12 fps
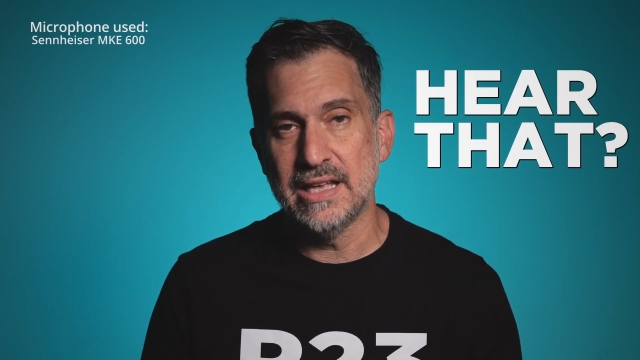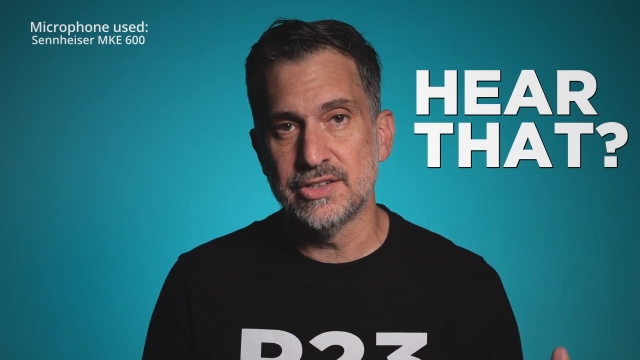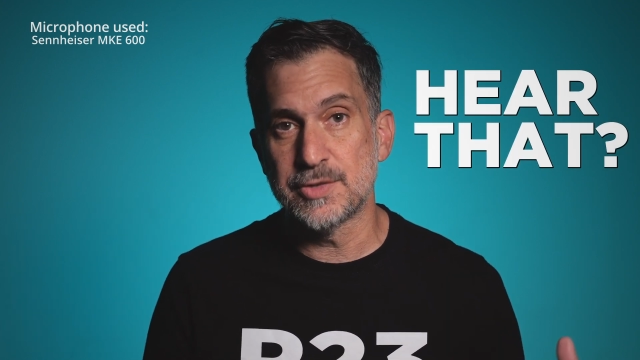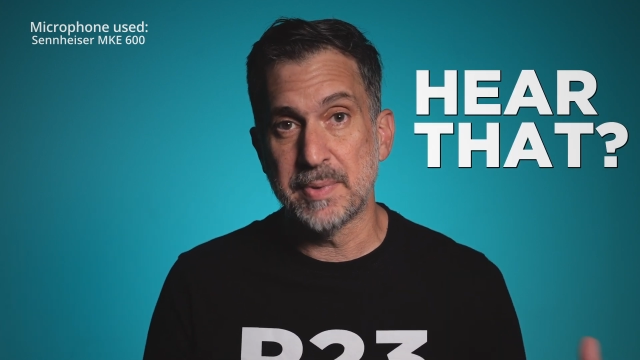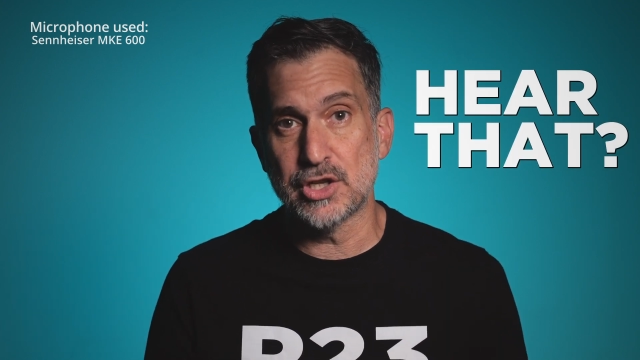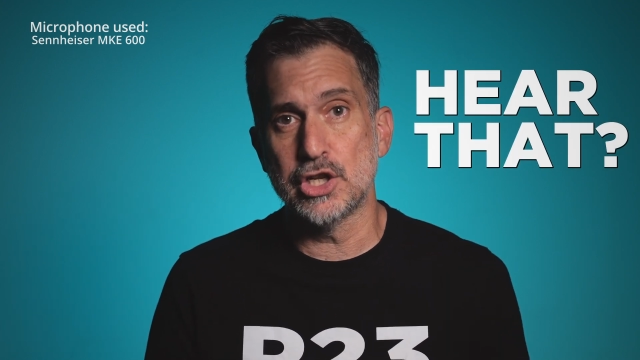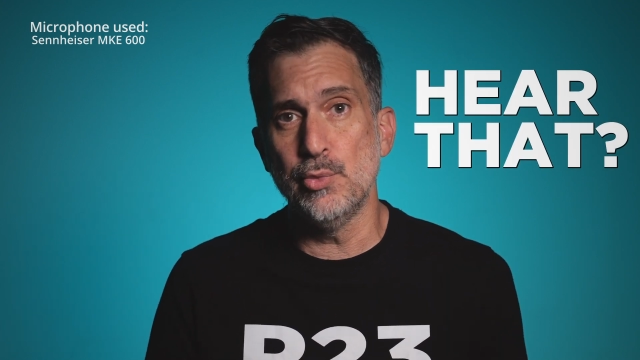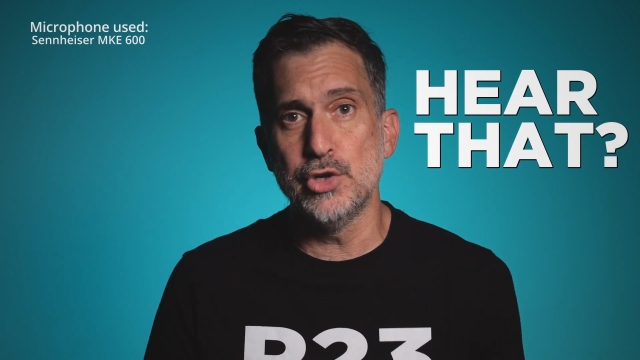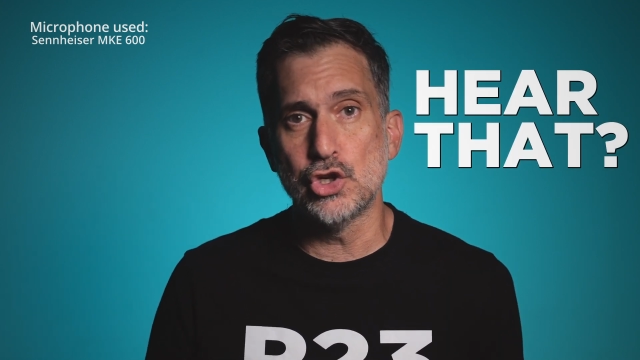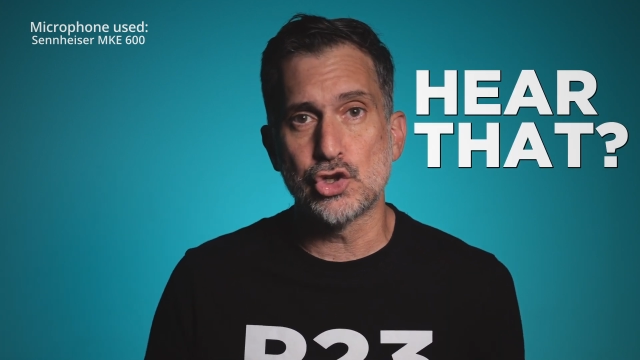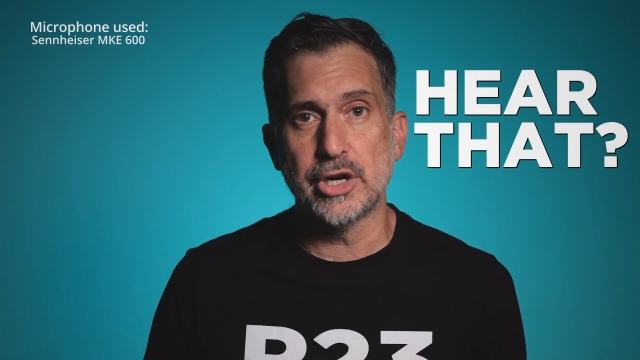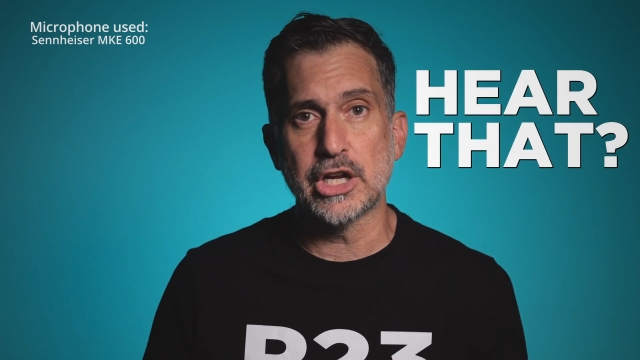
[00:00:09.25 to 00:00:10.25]
especially
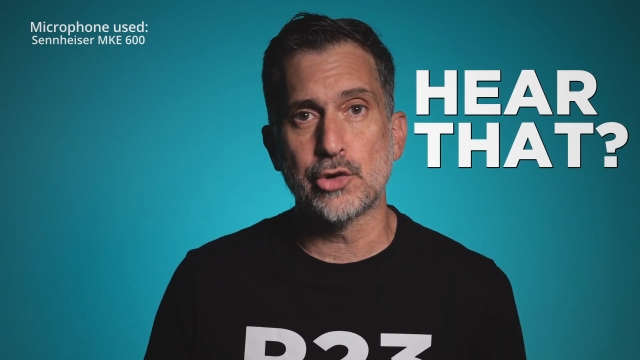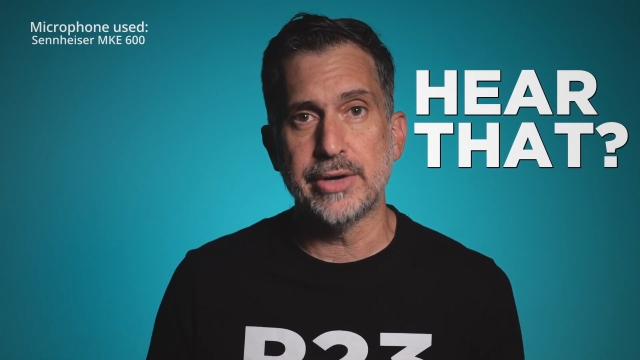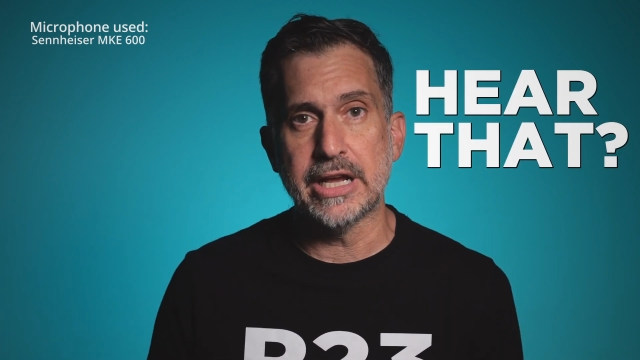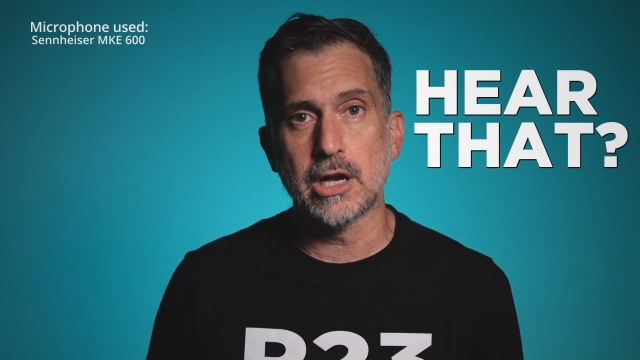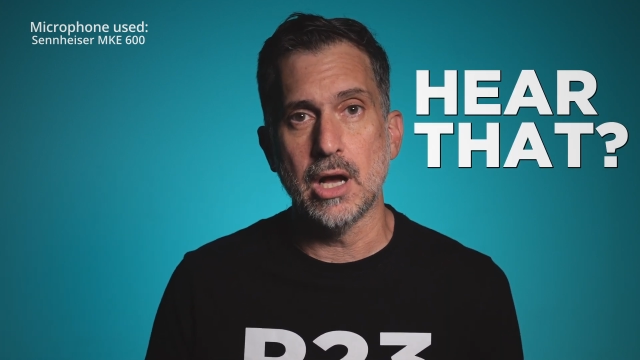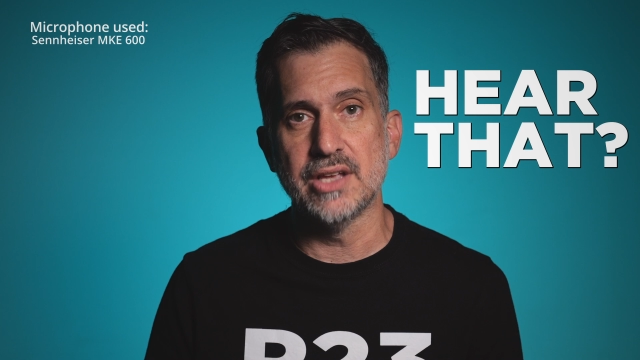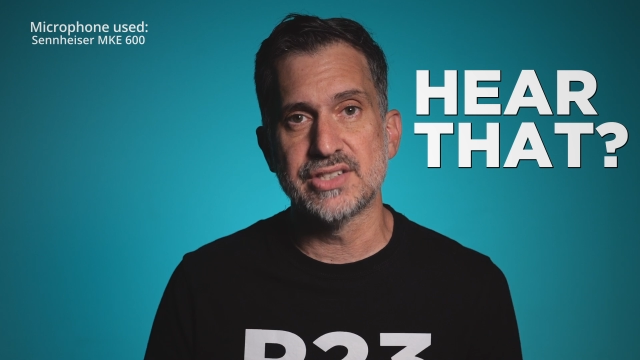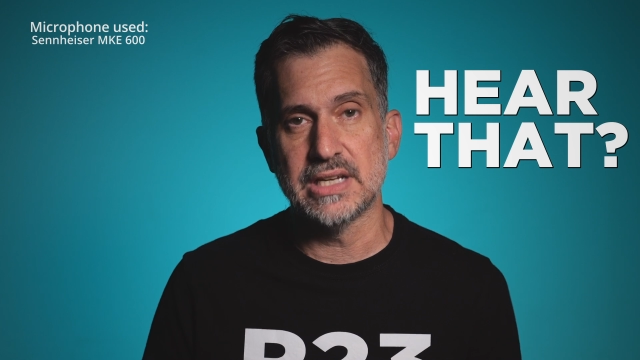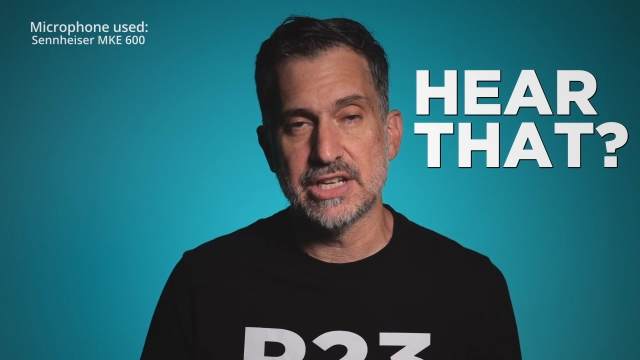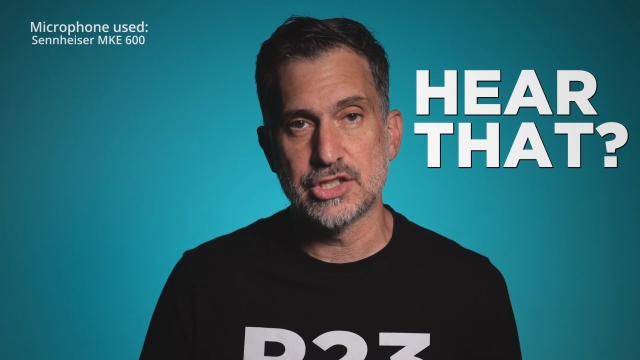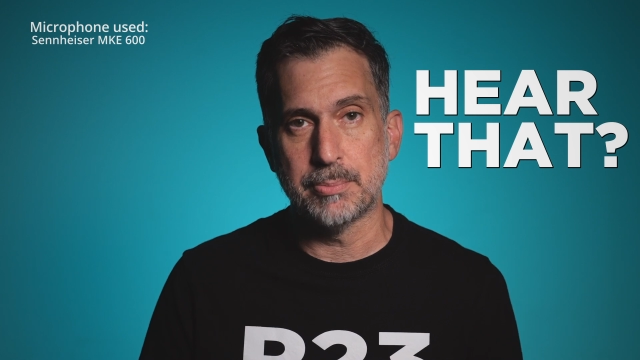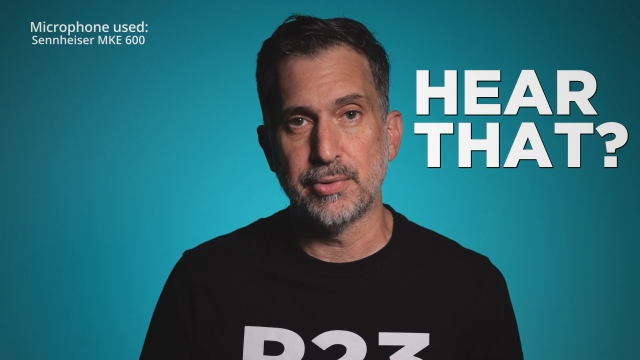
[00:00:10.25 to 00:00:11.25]
when you're trying to create
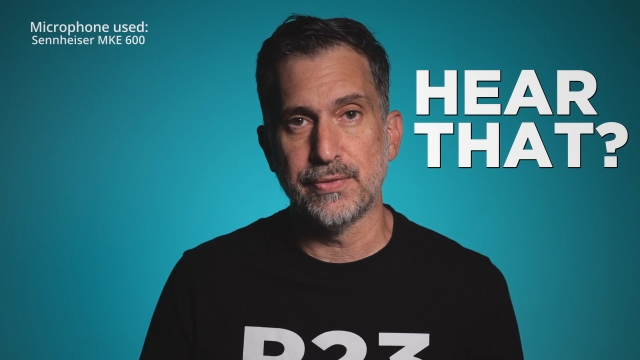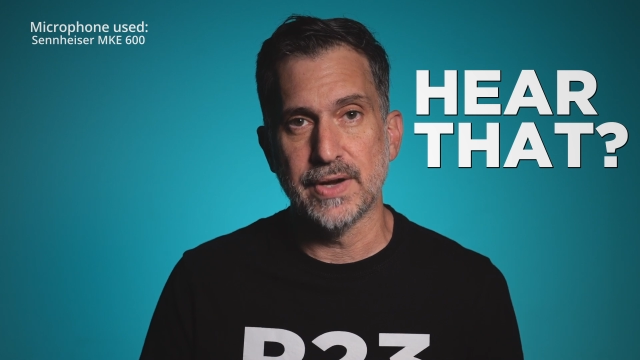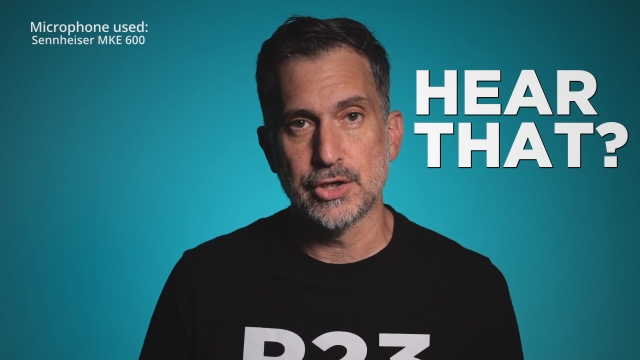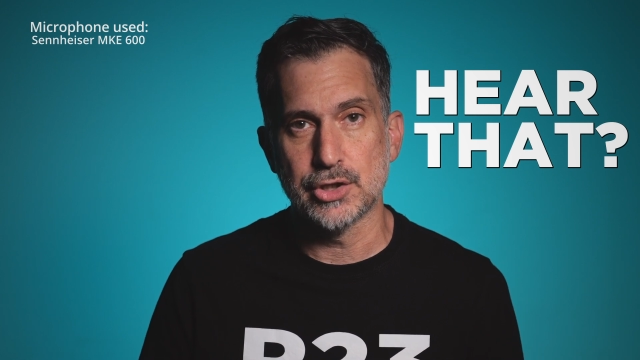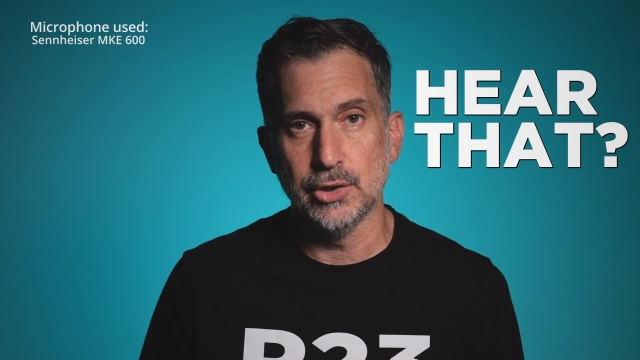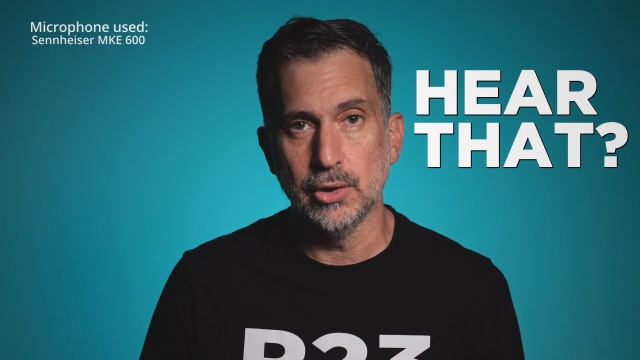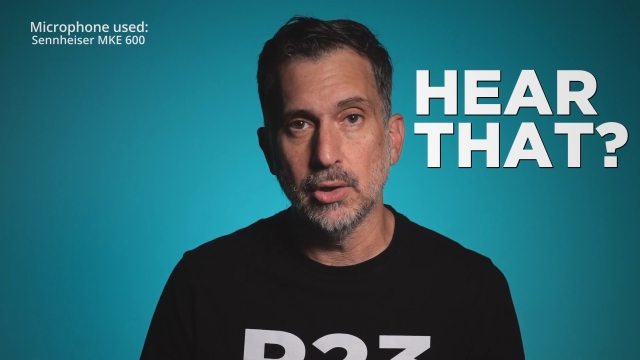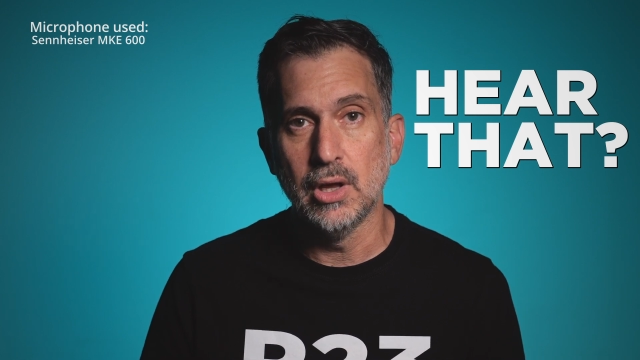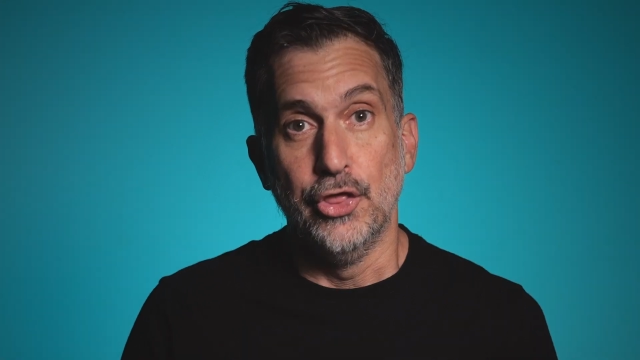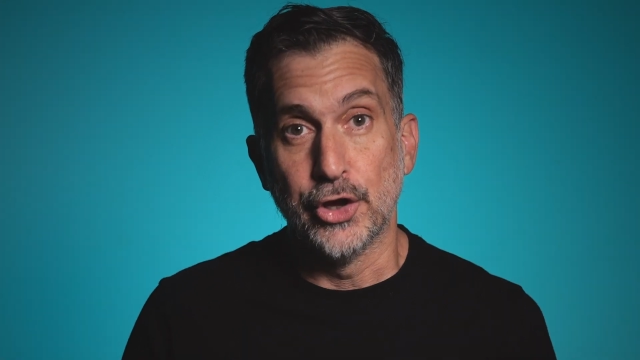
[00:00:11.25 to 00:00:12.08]
content as a professional.